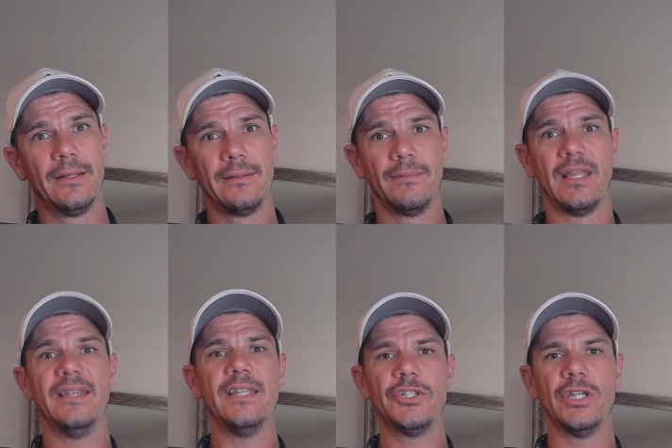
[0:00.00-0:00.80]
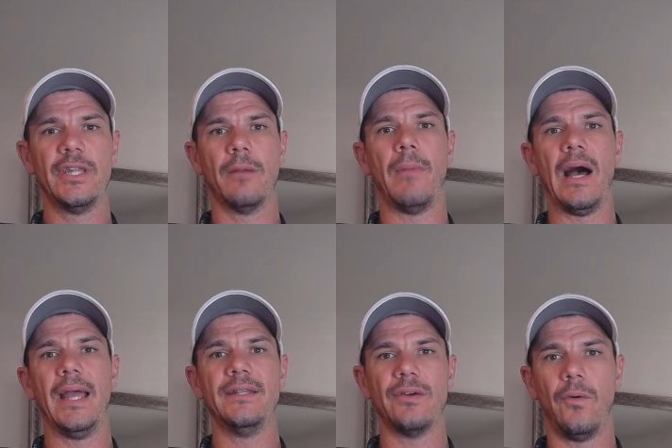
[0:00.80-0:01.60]
conditioned their
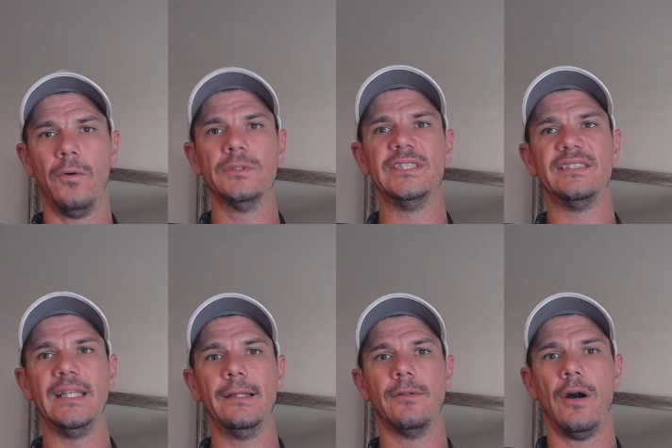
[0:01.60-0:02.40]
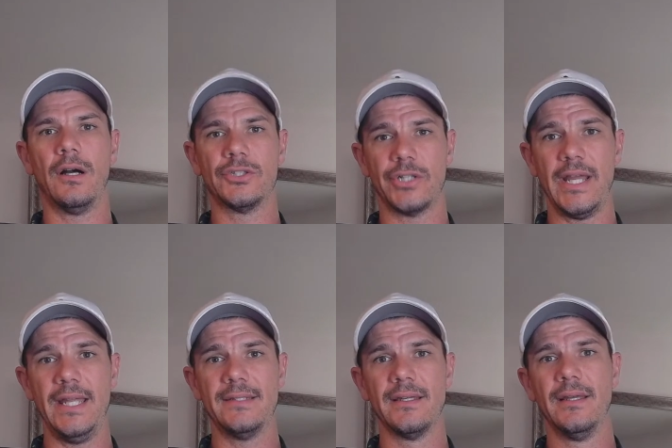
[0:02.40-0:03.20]
mind to only see long
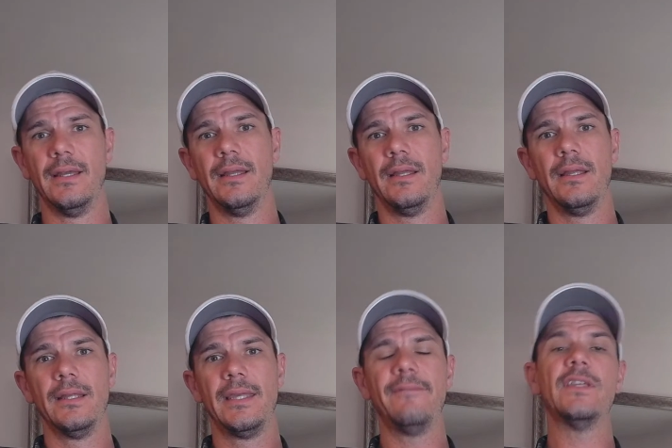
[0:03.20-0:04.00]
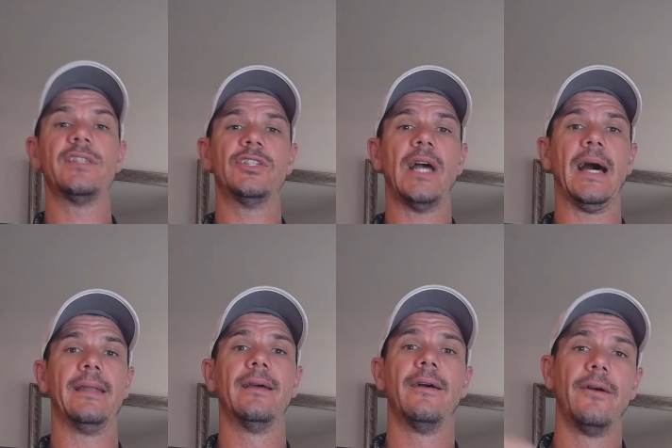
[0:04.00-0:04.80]
trades, give this a shot.
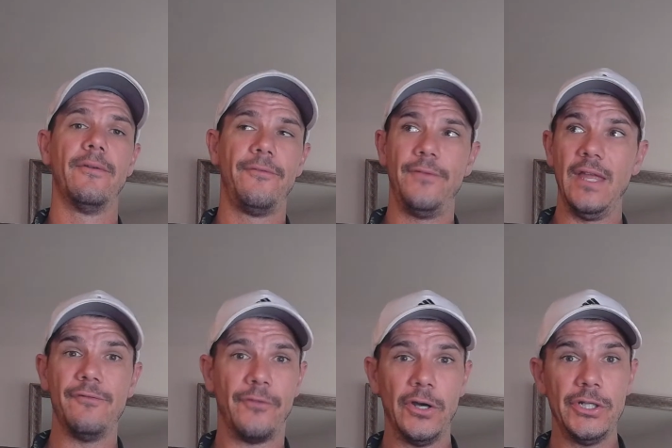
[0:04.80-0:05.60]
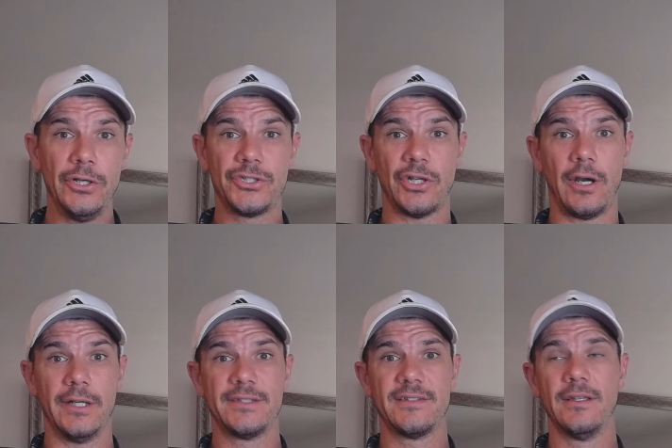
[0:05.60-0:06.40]
Invert your
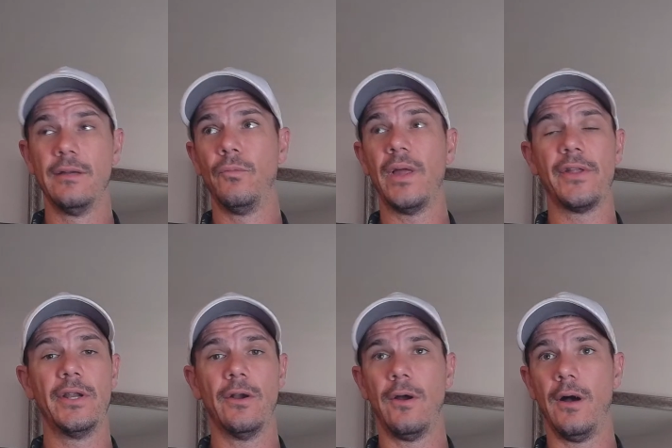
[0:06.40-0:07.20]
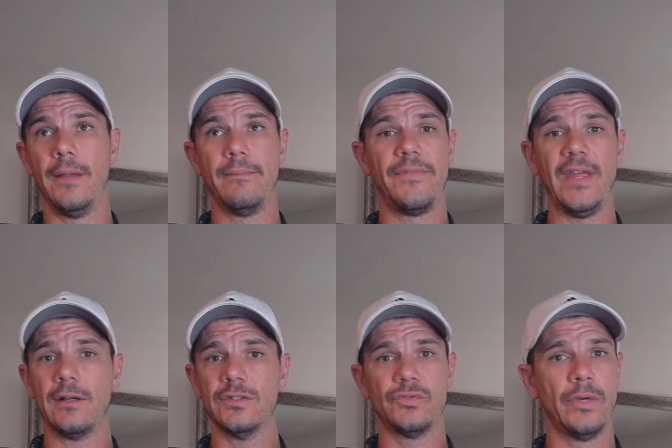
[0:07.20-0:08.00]
charts. Whether you're on
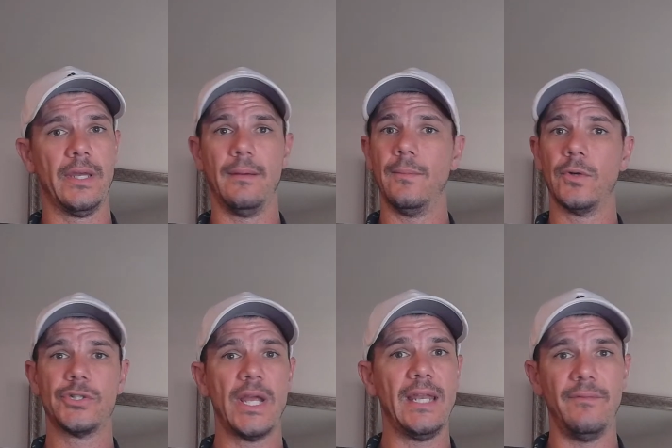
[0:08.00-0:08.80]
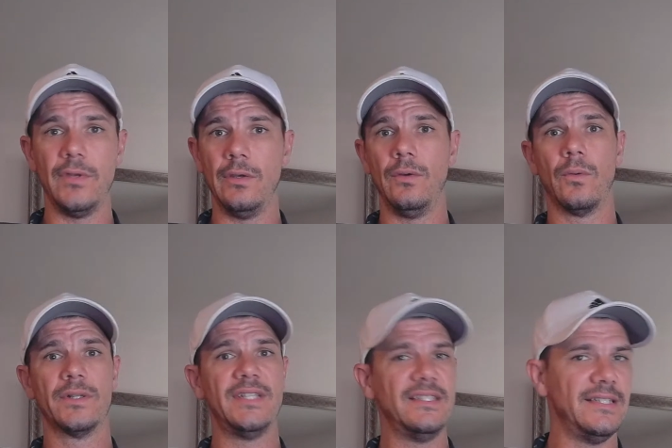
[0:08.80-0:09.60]
Thinkorswim or TradingView or
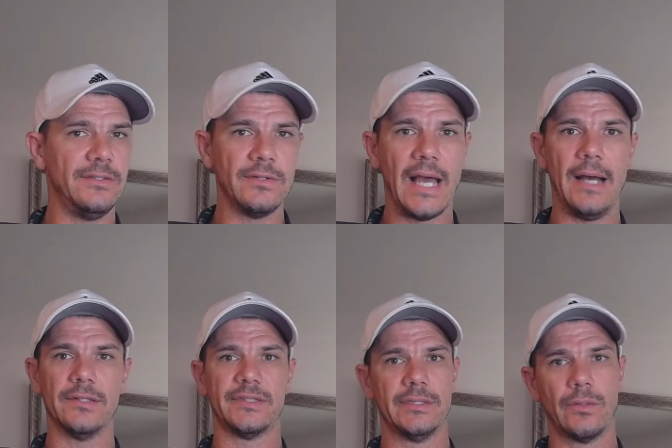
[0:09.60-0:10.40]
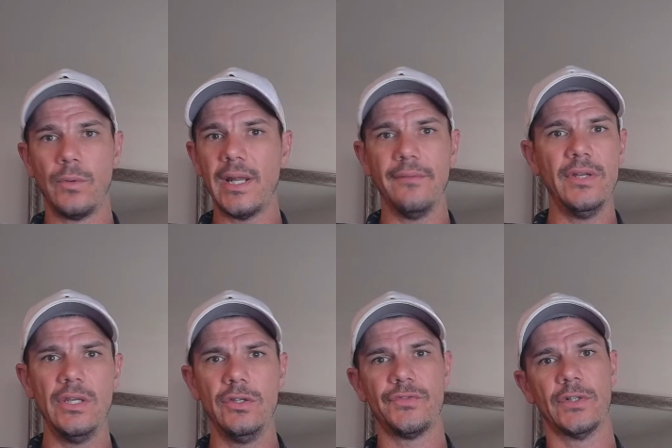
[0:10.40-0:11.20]
TC2000 or whatever
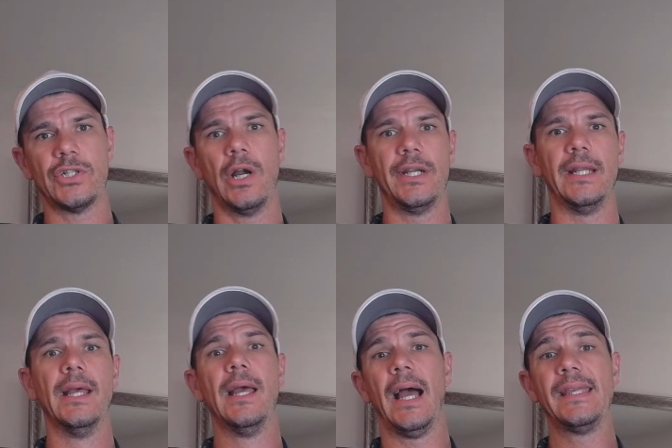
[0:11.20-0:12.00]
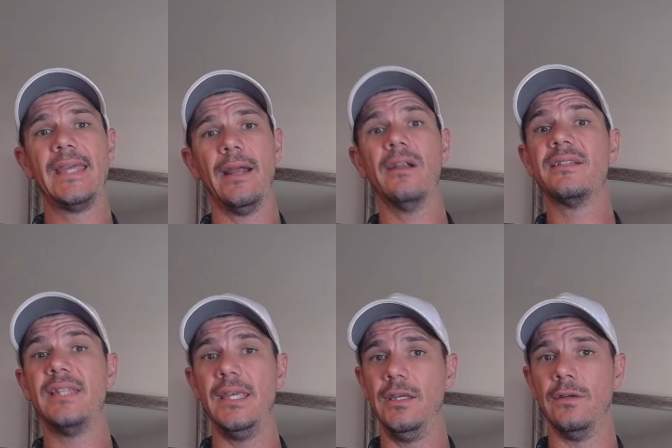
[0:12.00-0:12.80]
you use for charting, I
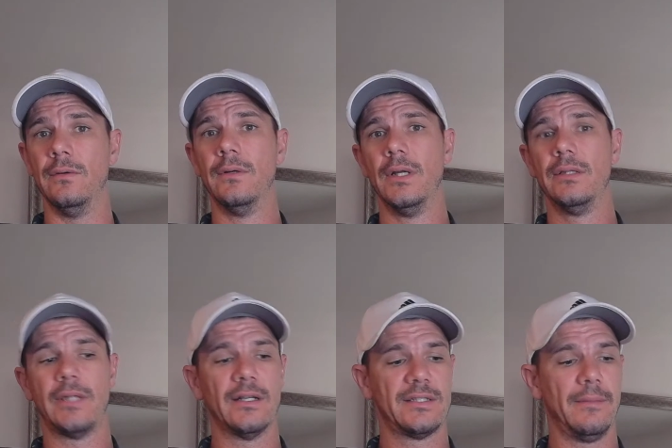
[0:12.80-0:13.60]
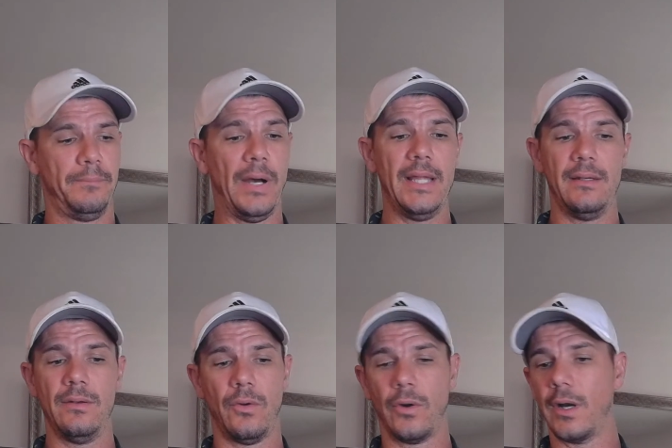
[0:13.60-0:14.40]
guarantee you there's a button
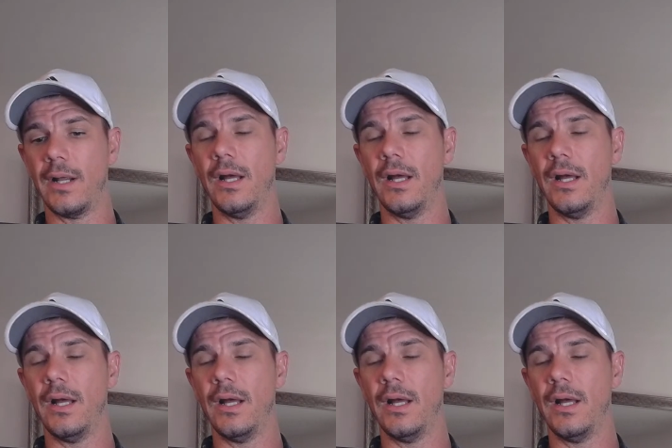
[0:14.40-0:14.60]
or